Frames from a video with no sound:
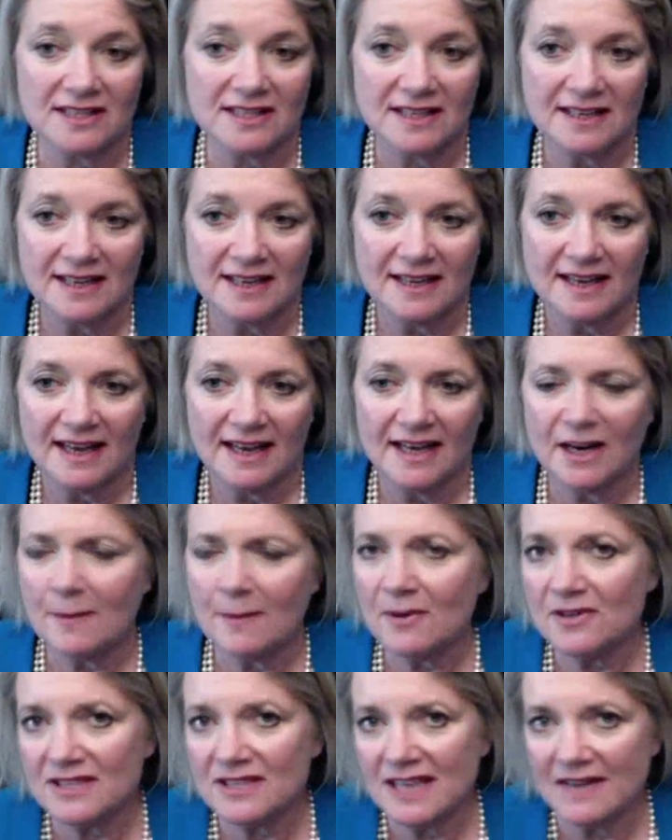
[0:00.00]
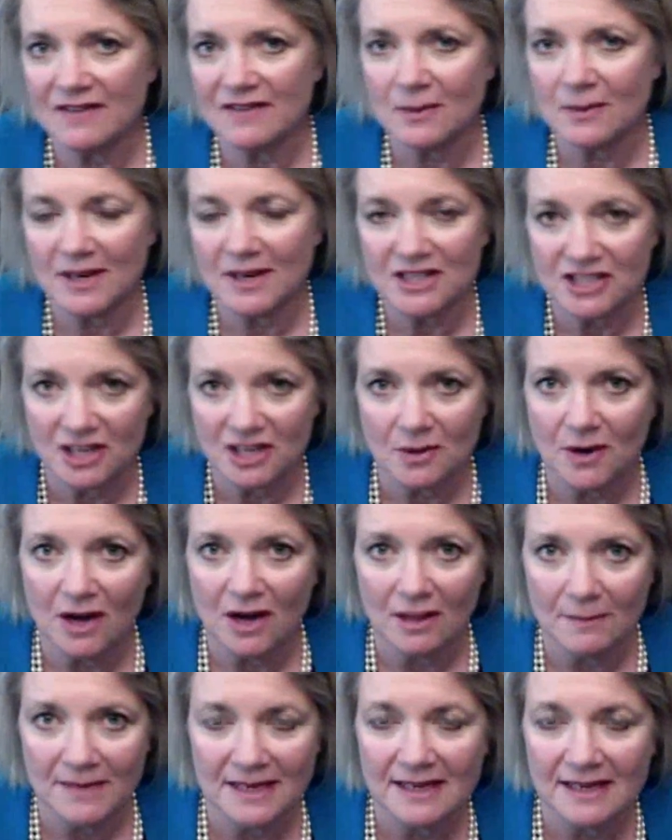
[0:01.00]
and almost never do i show all
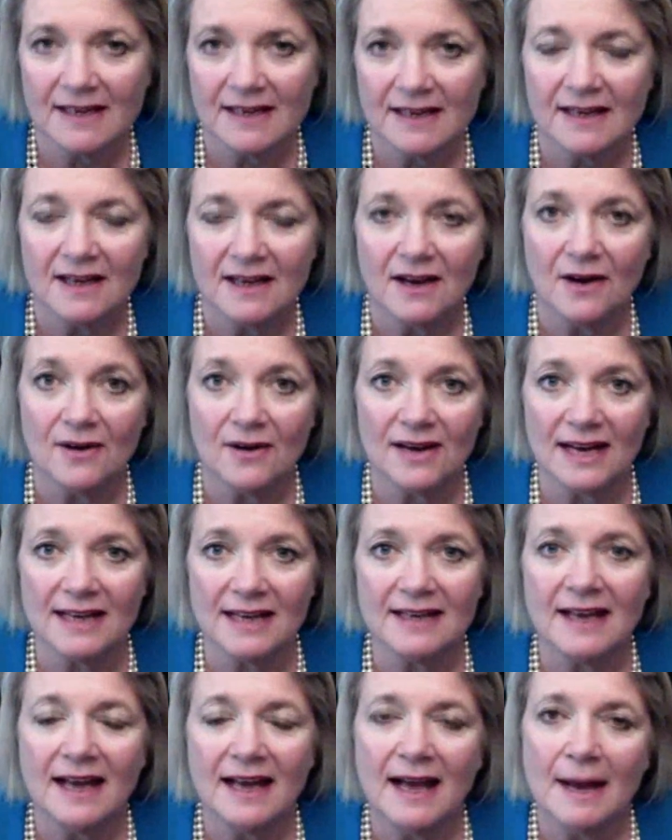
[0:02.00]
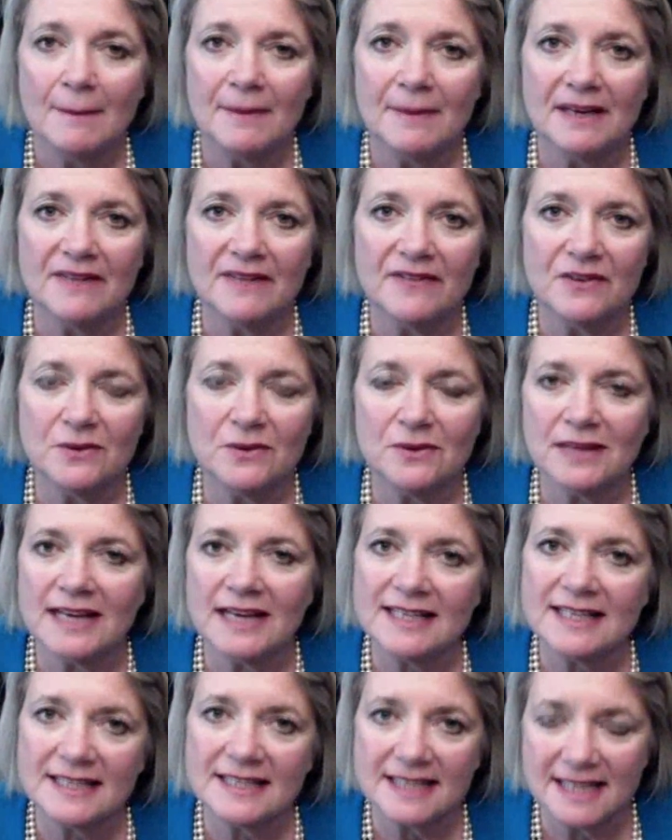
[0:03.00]
me okay but if you like
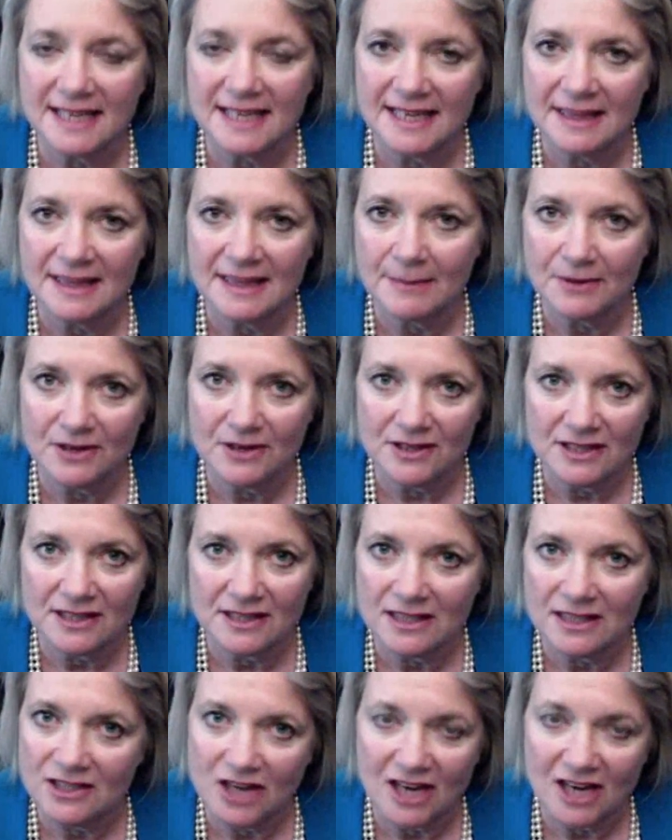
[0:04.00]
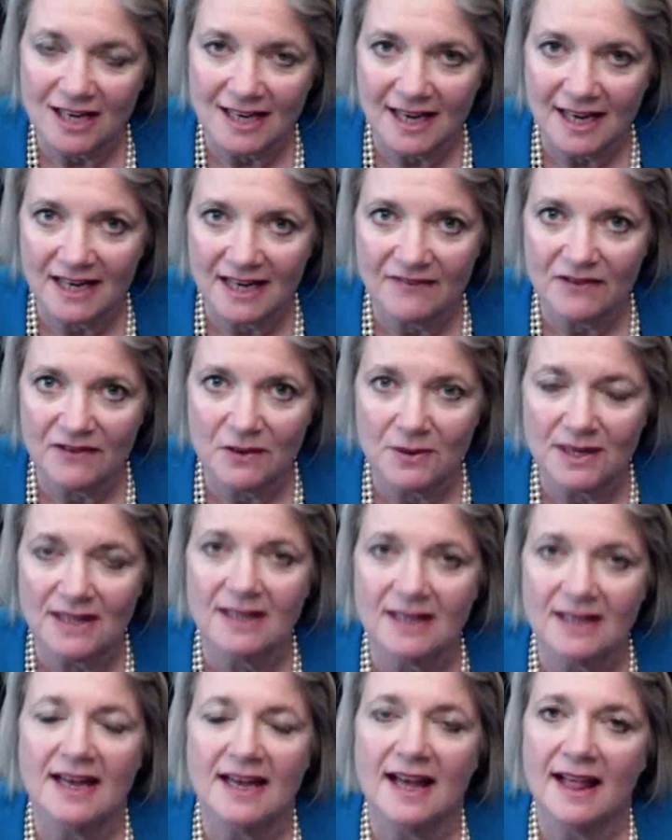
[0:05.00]
seeing the person the talking head if you will
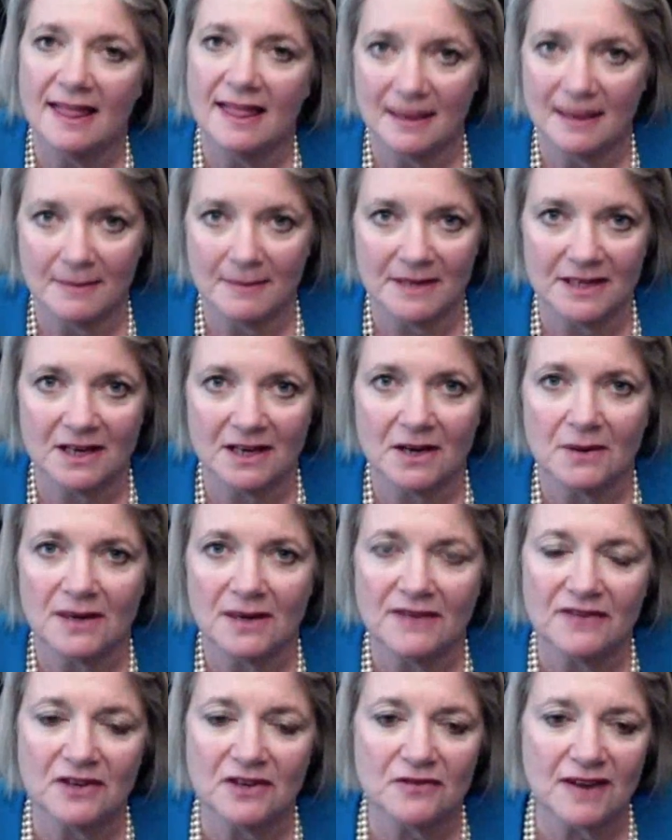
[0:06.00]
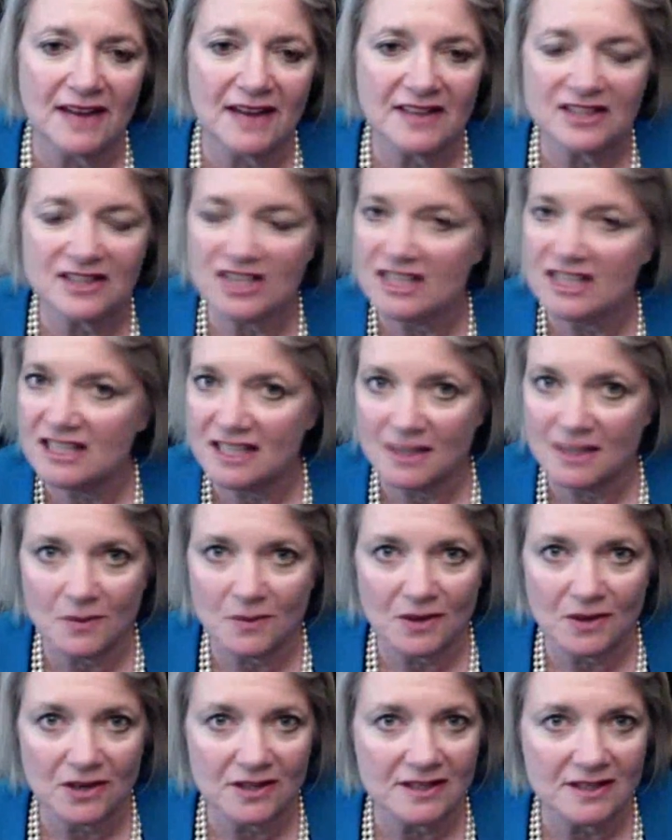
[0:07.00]
let me know if you'd rather just see the
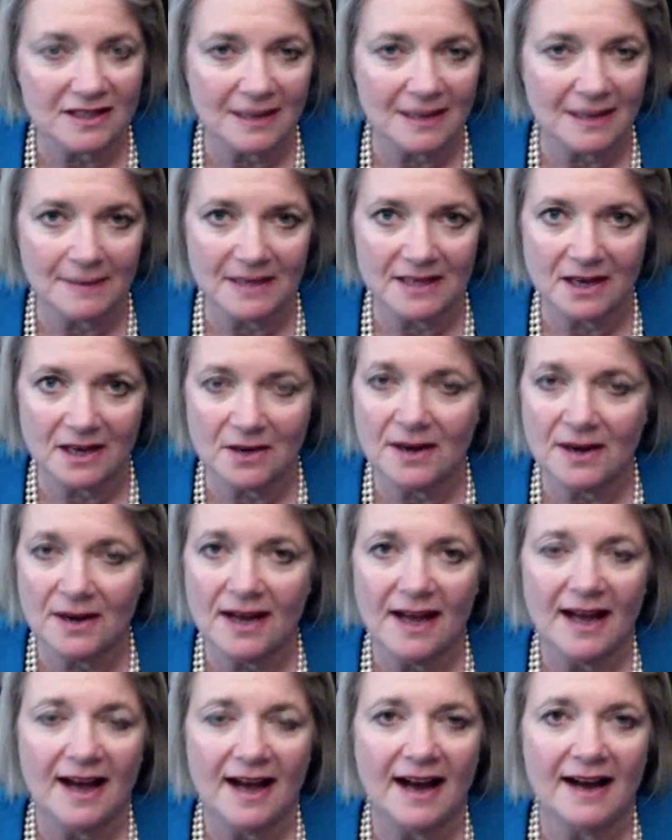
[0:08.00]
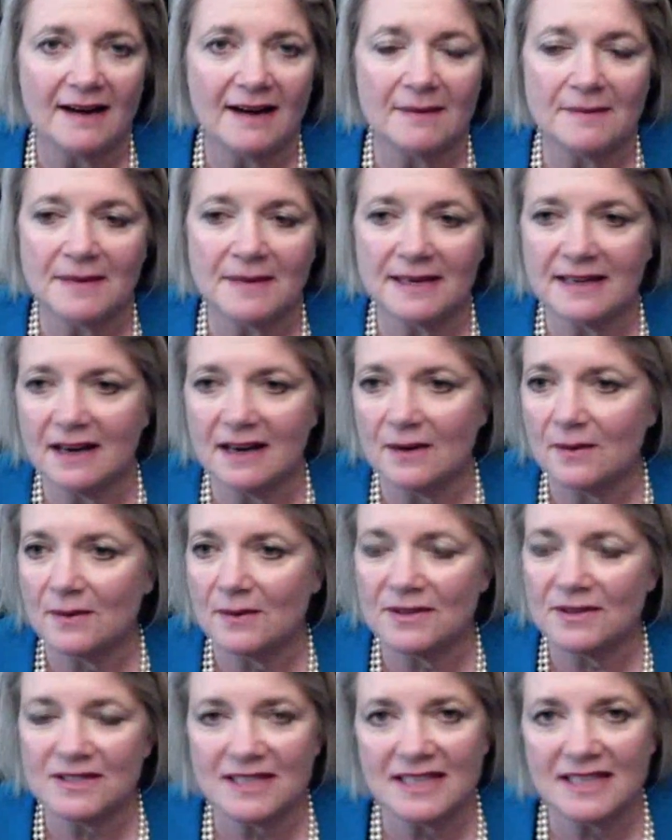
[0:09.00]
words let me know um, you know we'll
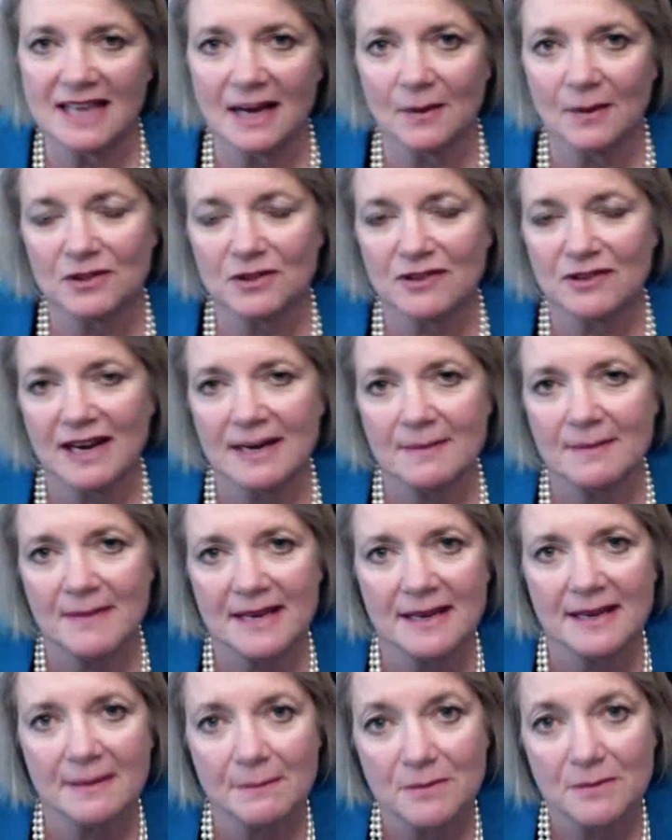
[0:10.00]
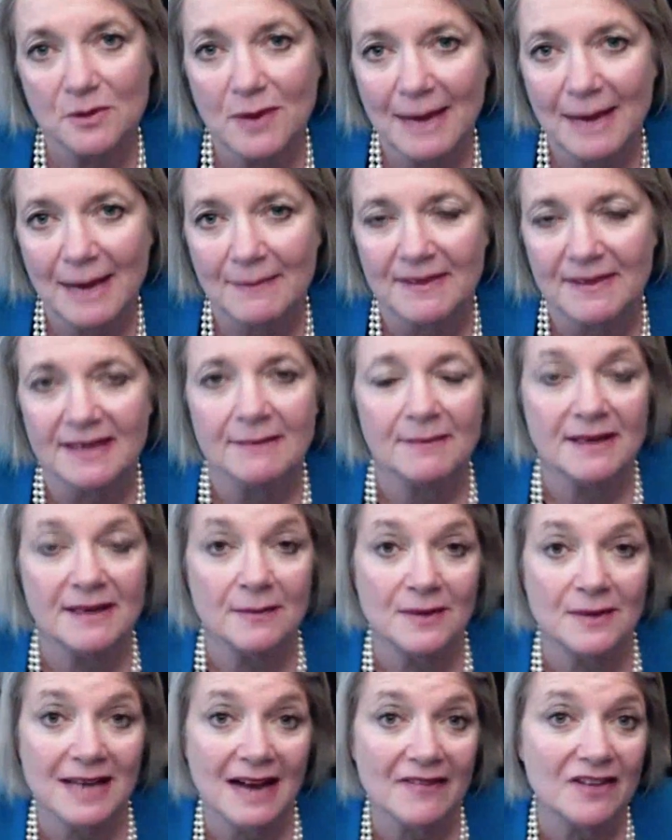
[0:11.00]
see we'll try to make you happy but we
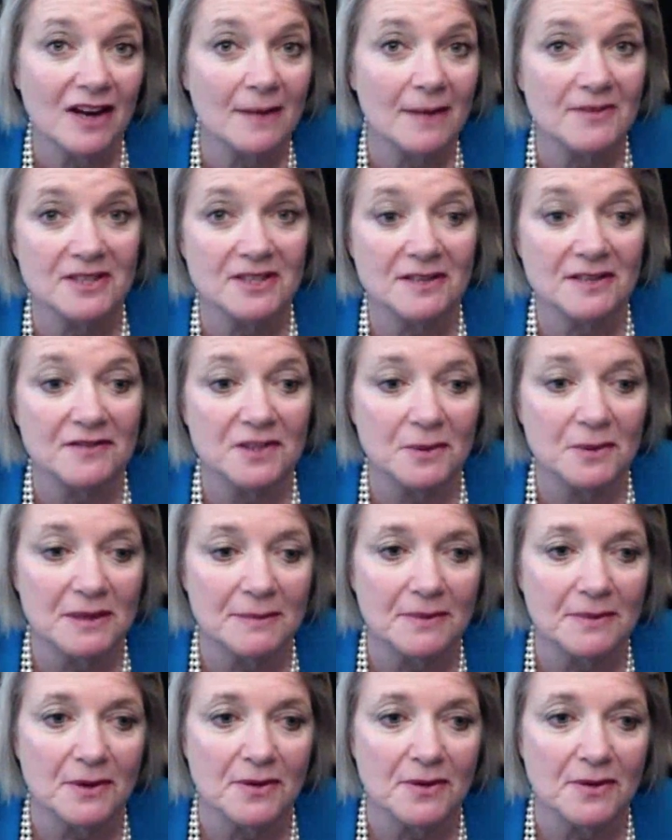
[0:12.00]
have the option of doing both